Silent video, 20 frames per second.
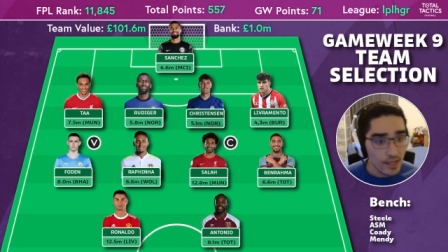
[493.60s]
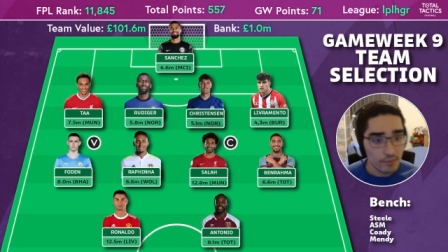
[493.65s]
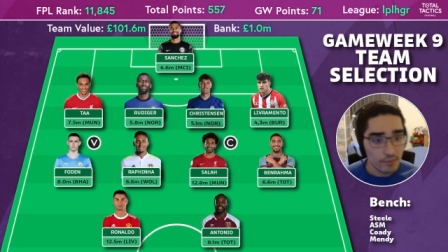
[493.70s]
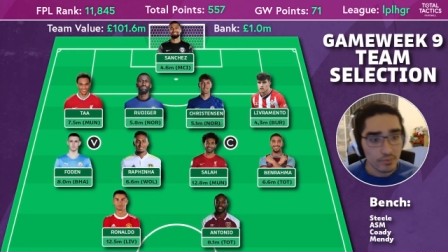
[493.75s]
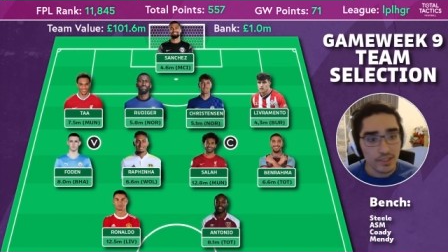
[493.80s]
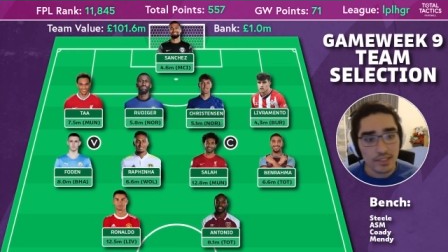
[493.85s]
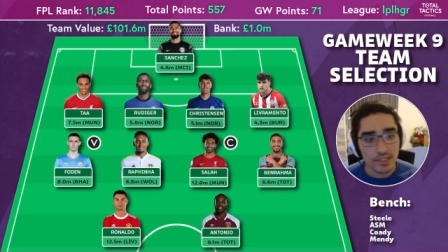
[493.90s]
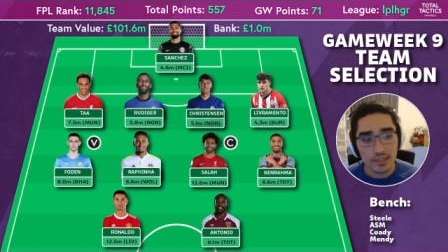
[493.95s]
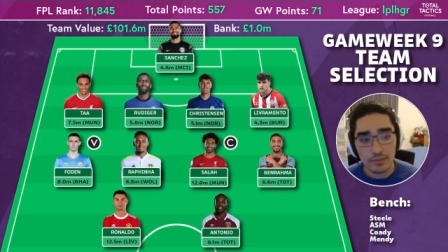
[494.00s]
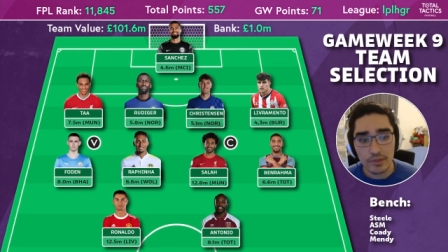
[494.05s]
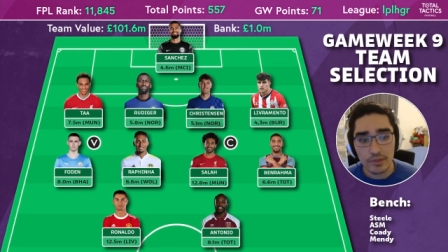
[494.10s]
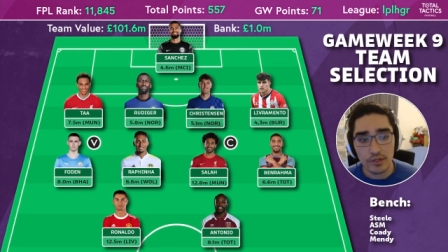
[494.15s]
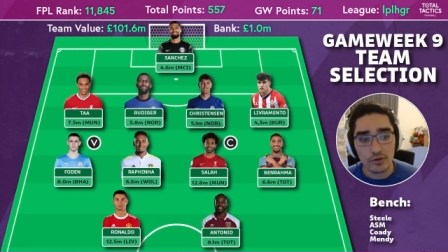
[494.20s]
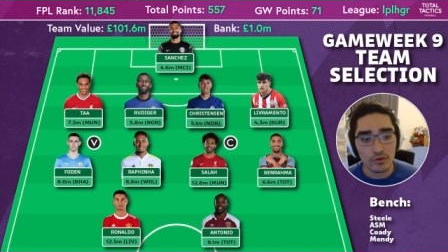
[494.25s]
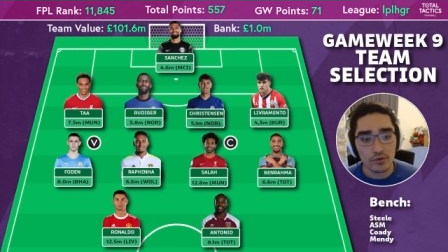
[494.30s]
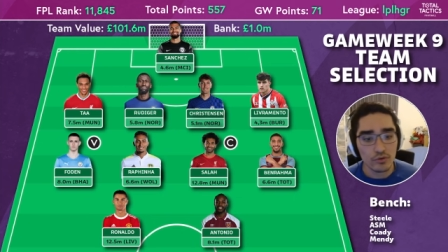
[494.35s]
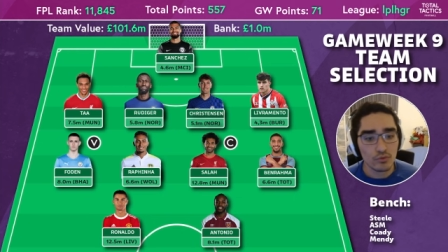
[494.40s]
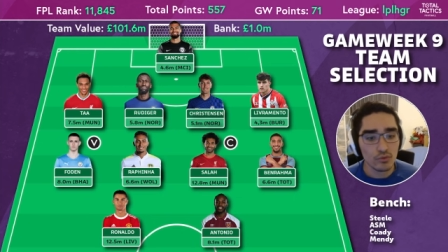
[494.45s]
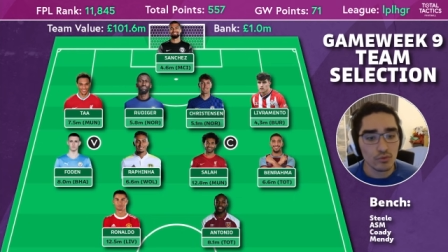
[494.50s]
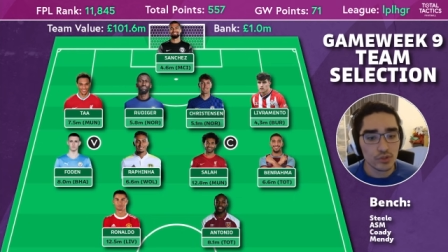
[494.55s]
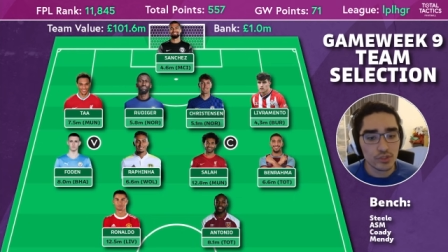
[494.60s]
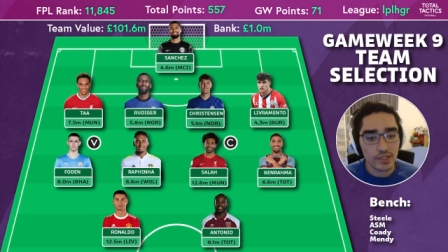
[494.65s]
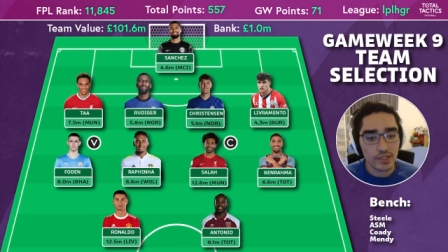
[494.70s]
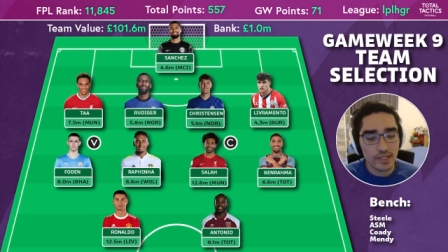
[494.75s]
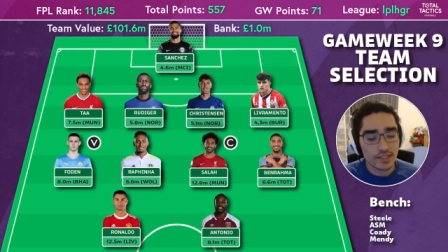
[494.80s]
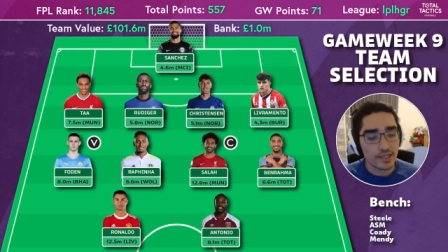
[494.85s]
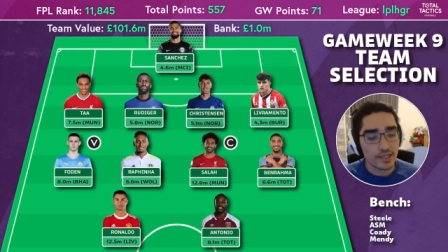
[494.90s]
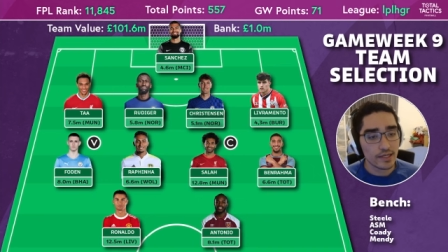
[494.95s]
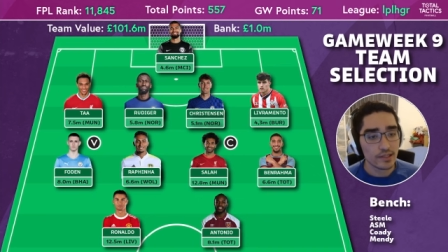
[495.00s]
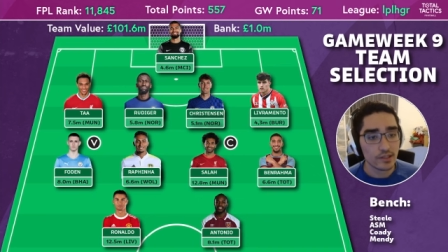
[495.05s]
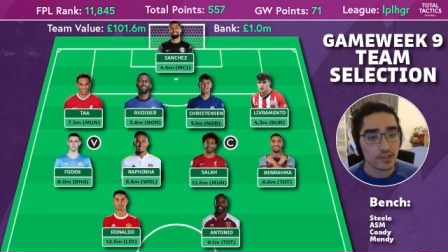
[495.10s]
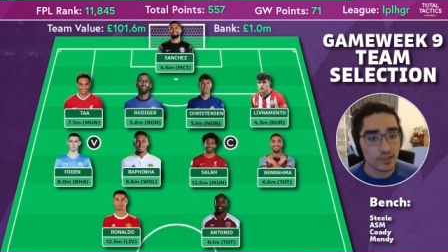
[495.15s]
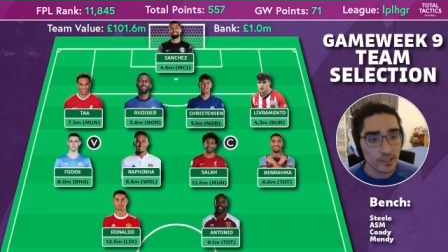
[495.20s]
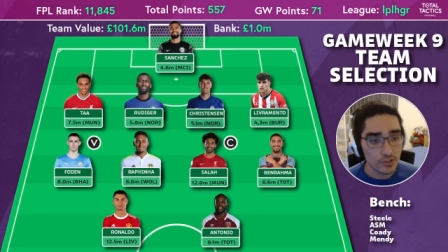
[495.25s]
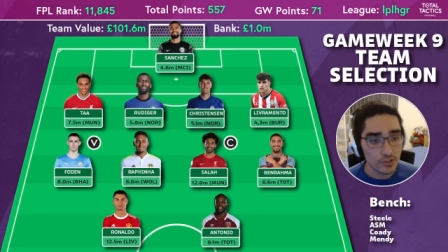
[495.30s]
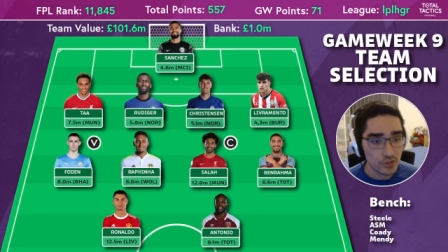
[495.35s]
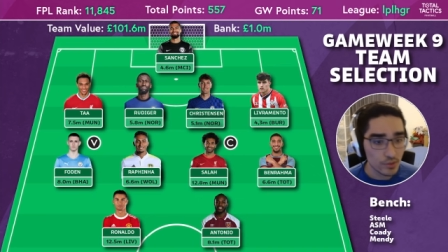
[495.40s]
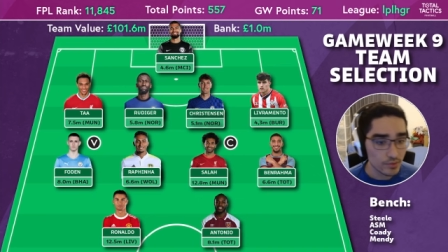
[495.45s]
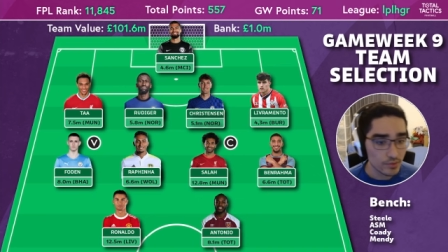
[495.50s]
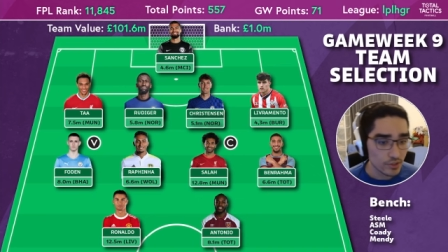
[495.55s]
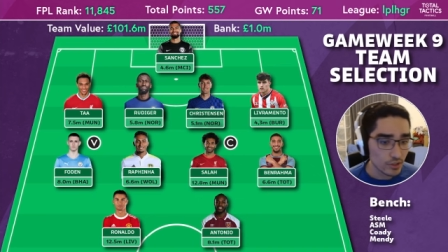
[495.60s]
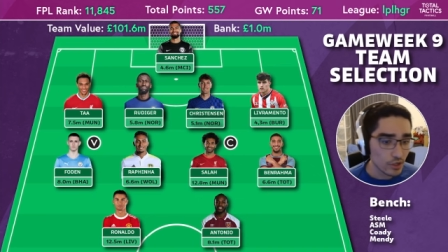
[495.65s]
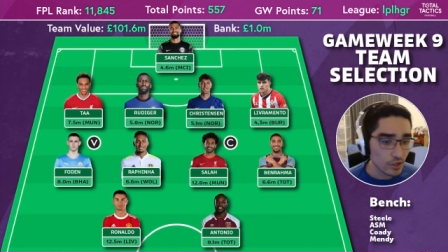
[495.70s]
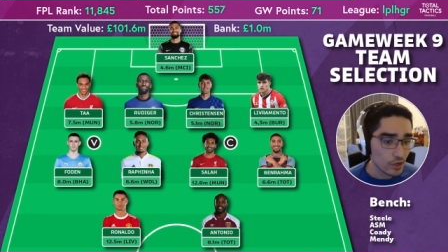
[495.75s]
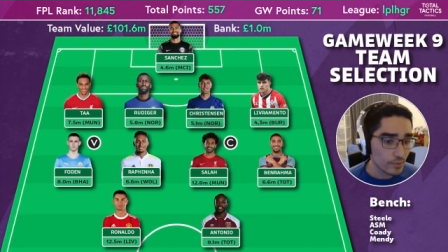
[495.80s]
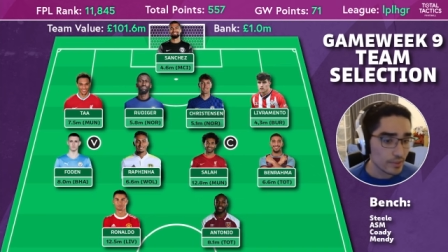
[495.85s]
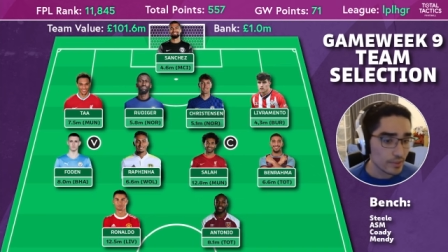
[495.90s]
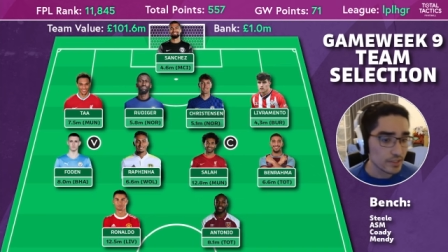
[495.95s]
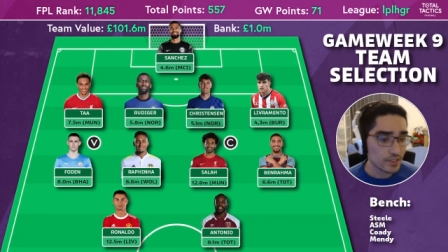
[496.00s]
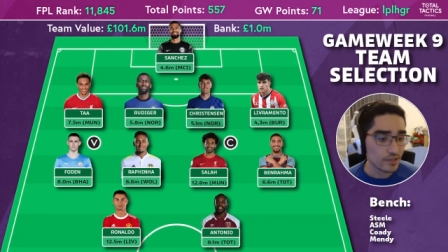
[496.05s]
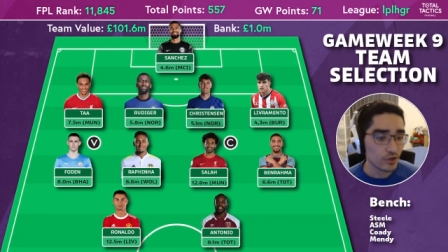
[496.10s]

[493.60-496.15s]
Please let me know what you guys think in, the, in terms of the comments.